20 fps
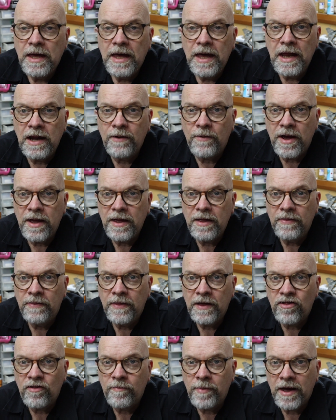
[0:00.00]
Anyway,
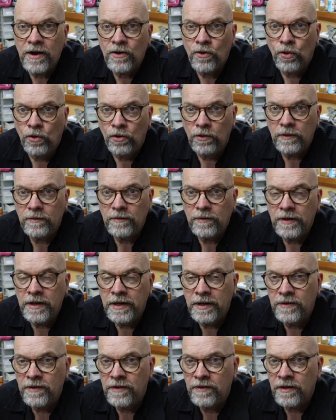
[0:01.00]
that's about all
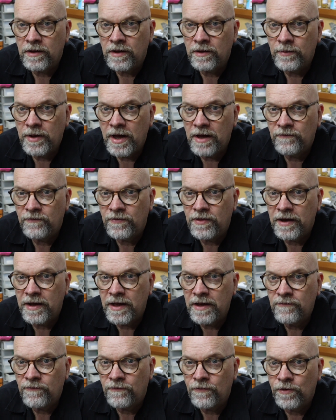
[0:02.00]
we have
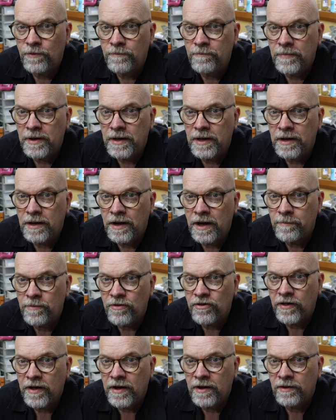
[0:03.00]
today from
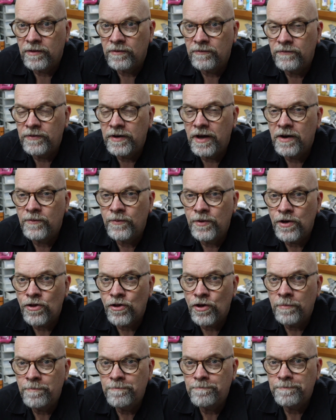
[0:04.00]
HyperScale Video
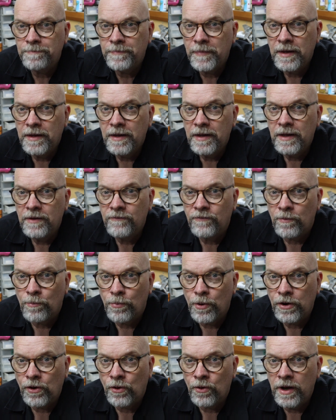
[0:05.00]
Workshop.
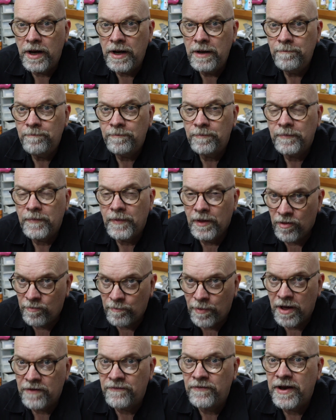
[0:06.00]
From Brett Green, it's
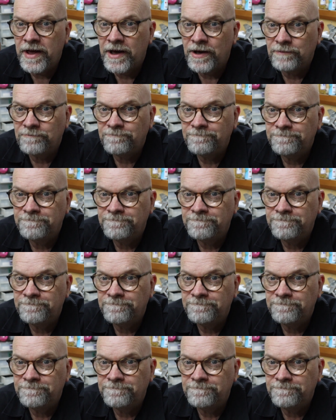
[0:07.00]
bye for now.